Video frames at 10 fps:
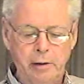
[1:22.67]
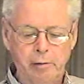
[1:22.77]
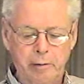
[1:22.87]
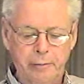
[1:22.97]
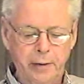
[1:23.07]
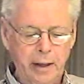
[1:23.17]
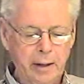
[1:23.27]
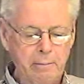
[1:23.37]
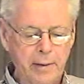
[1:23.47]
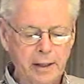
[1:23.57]
integrative
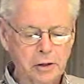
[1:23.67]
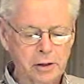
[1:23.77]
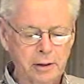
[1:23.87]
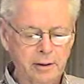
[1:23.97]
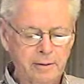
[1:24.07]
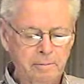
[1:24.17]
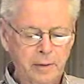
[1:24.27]
medicine